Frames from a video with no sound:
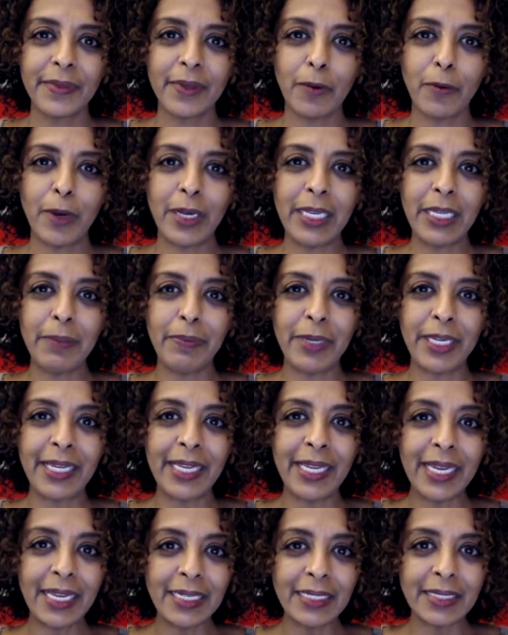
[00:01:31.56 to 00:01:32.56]
he
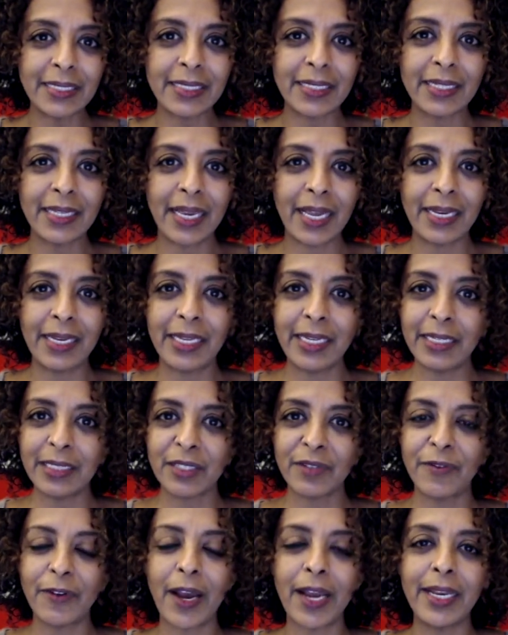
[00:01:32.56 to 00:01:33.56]
begins and he
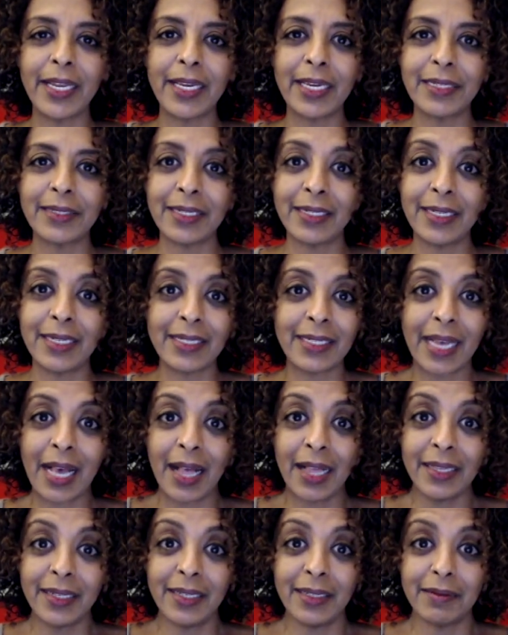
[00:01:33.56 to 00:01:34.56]
is fighting as an
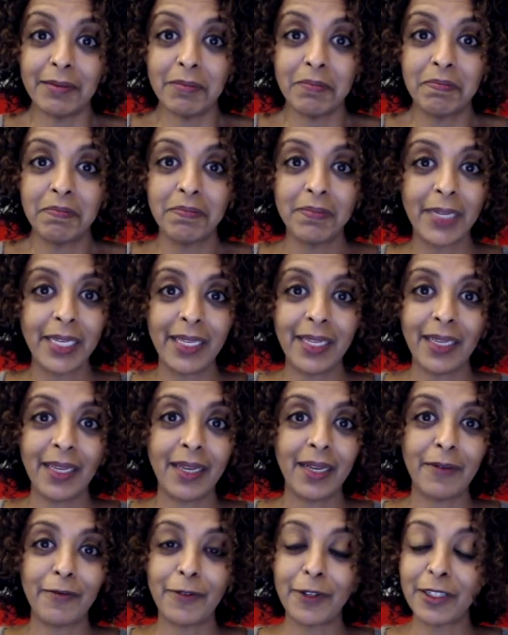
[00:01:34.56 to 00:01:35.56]
Italian
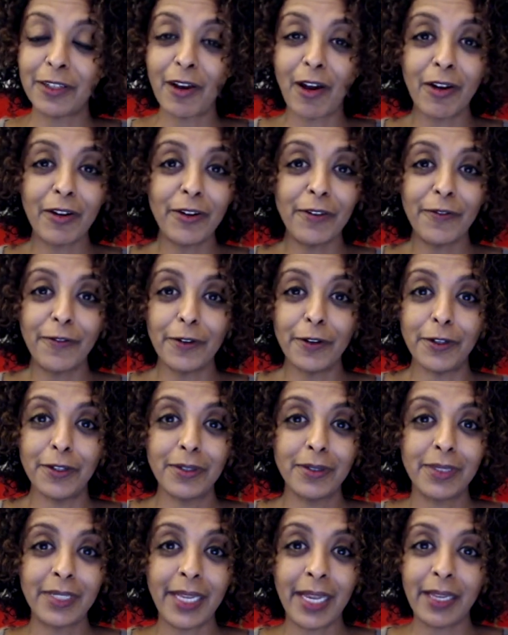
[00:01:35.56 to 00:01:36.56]
photographer
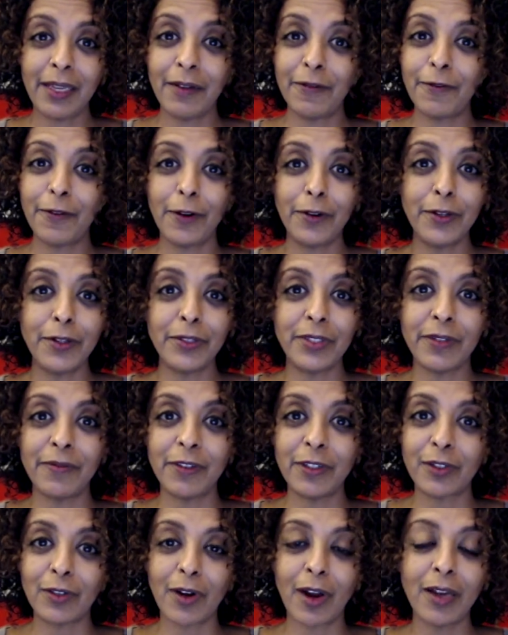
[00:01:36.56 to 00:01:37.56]
taking photos of
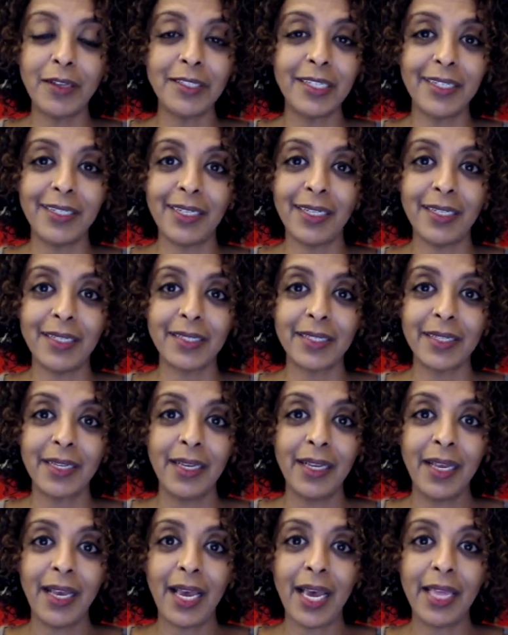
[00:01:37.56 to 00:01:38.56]
atrocities,
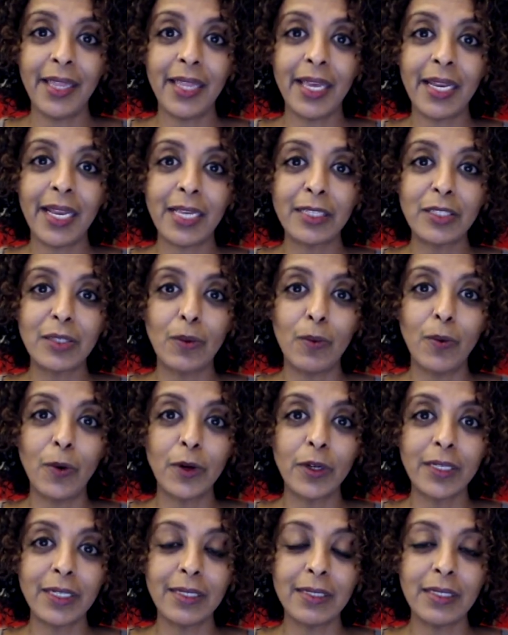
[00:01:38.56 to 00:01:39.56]
and then as the
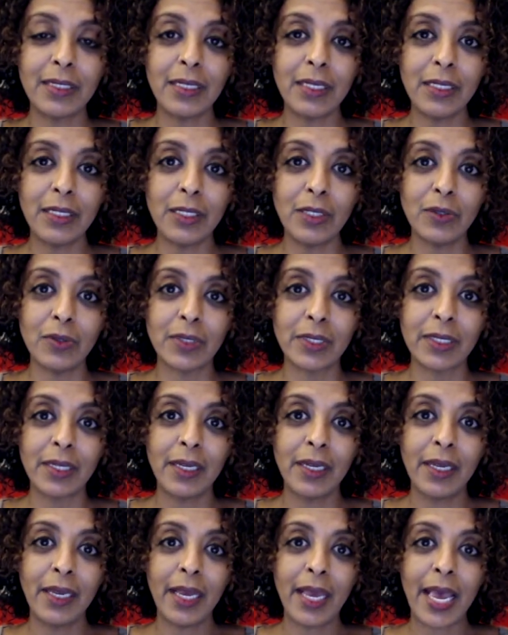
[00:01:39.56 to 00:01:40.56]
war continues
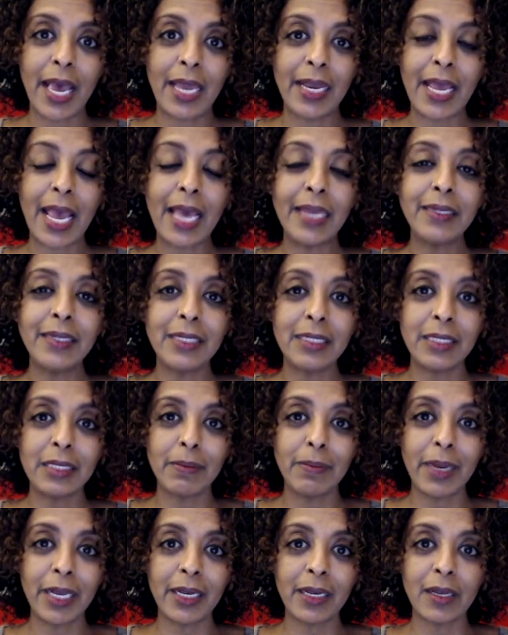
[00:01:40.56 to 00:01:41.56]
and
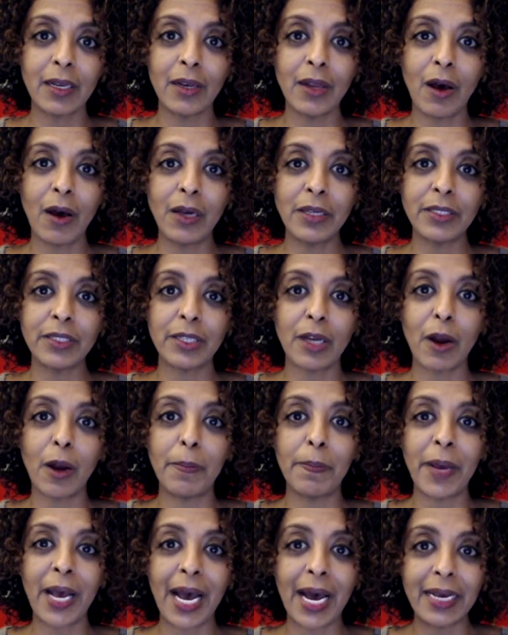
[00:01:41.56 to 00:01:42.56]
anti-Semitic laws are
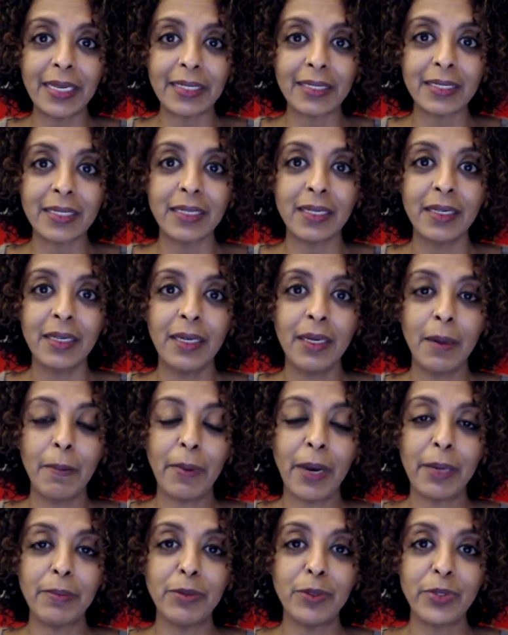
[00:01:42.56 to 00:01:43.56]
passed
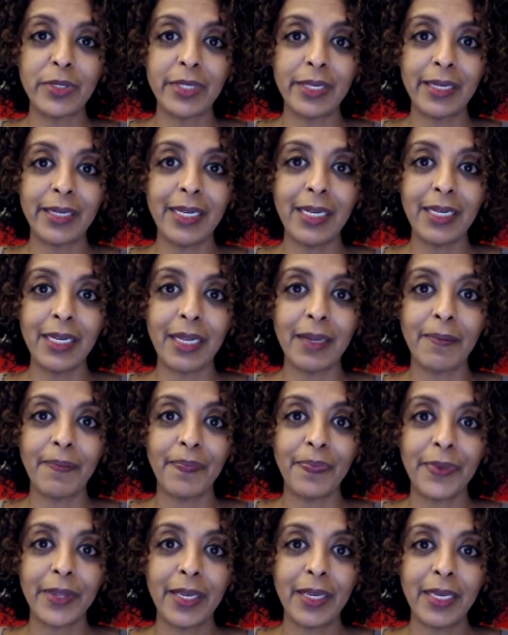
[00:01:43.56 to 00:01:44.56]
by Mussolini,
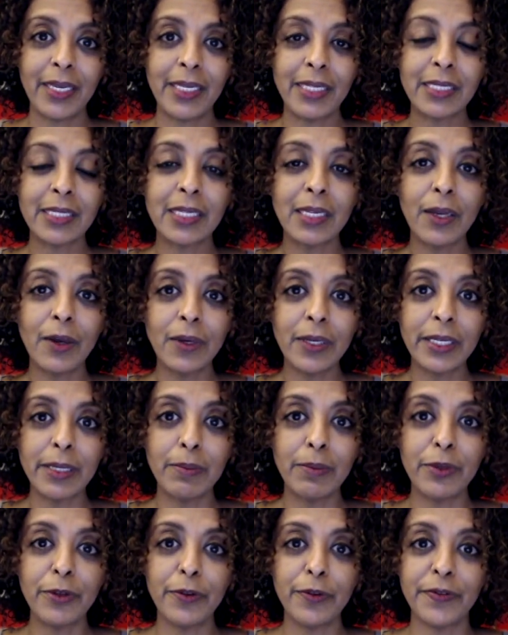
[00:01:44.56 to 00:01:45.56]
he slowly
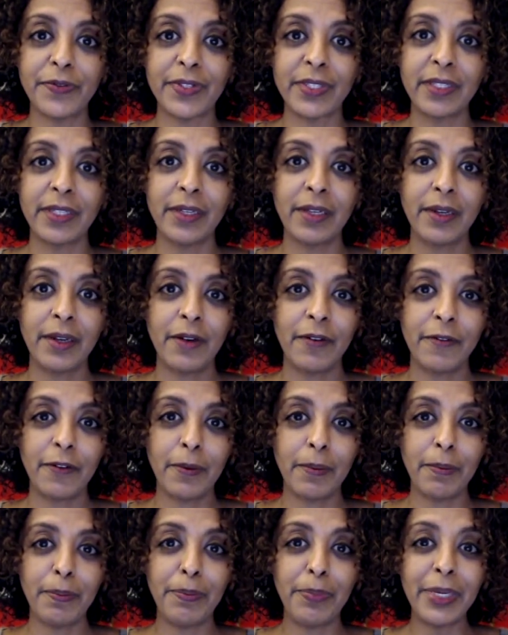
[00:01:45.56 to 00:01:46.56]
moves
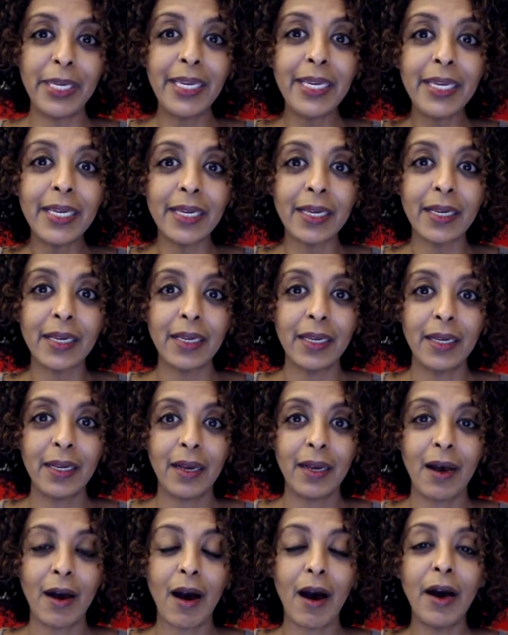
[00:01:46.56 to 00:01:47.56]
from being
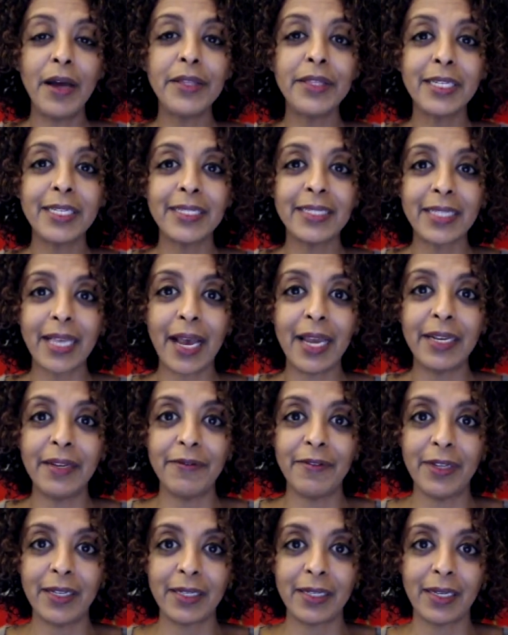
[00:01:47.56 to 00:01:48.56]
on the side
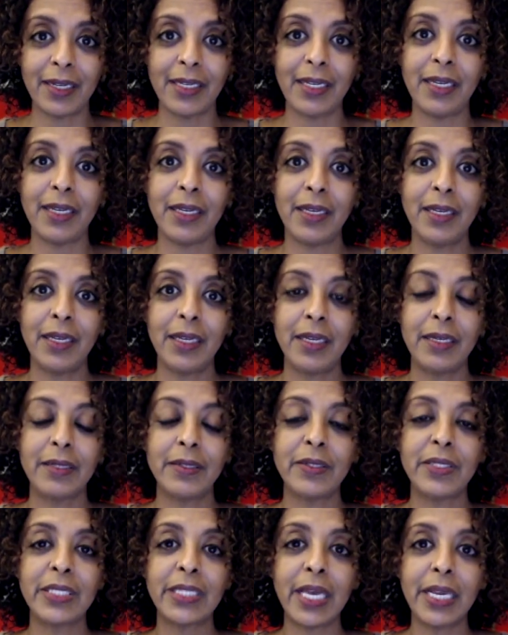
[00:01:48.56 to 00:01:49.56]
of Italy
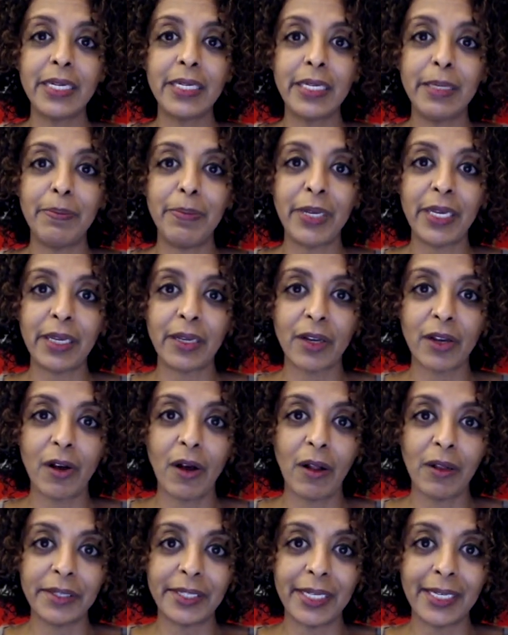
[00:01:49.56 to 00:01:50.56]
to suddenly being
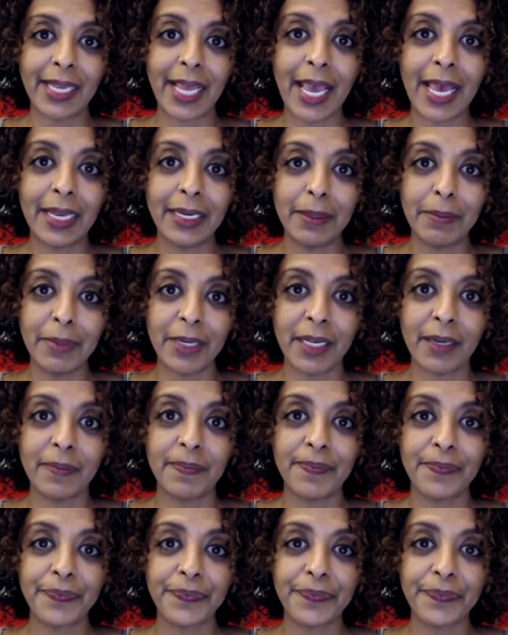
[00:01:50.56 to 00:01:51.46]
called an enemy.